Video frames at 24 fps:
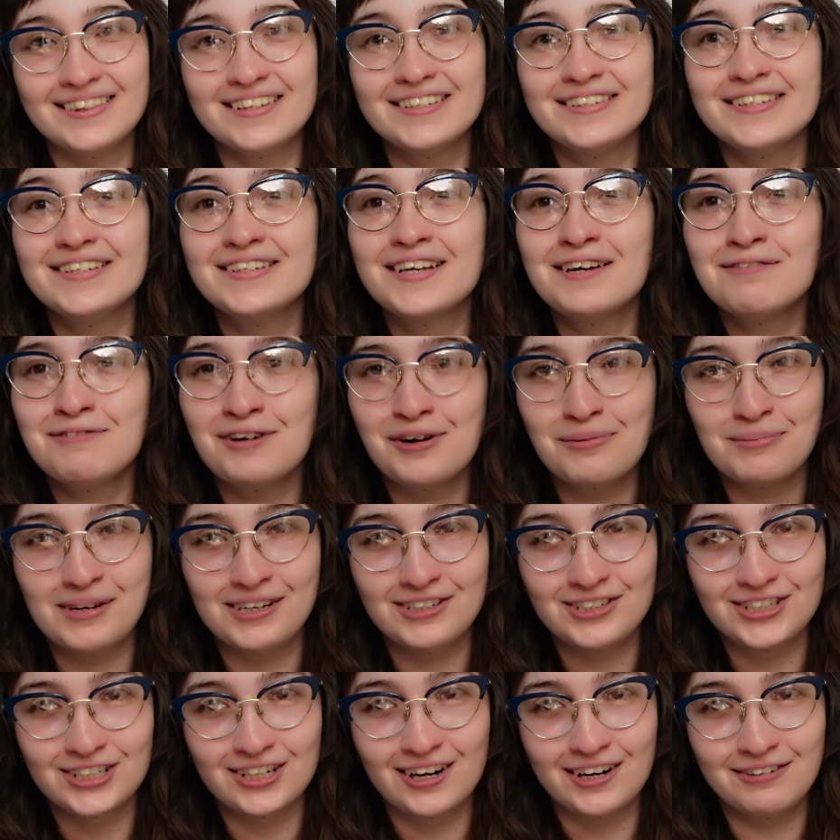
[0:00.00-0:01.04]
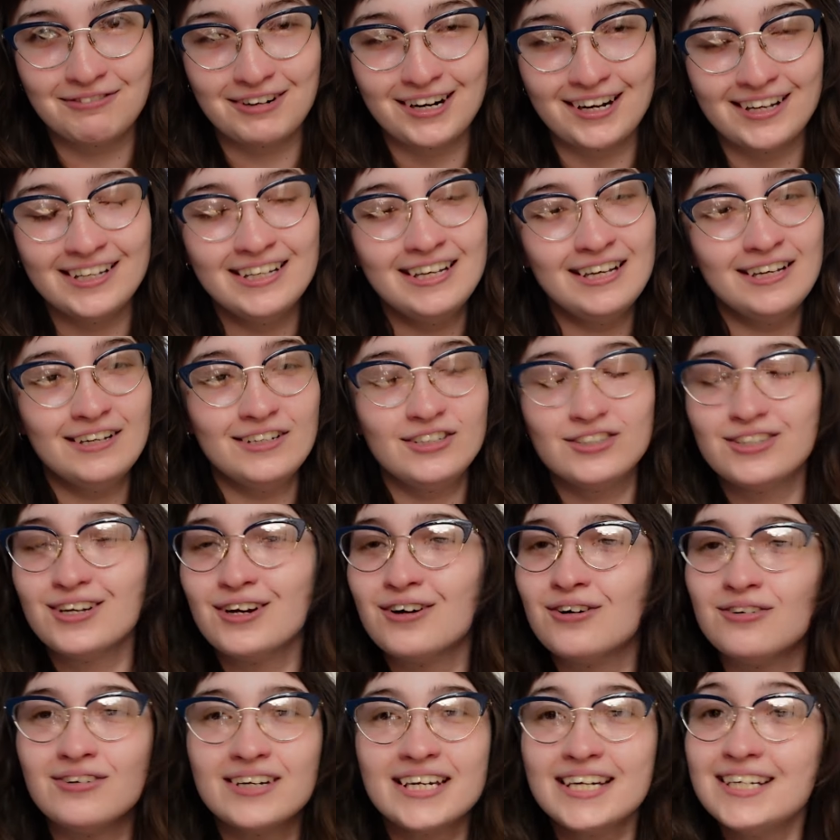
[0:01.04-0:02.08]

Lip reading: This is a romance genre, so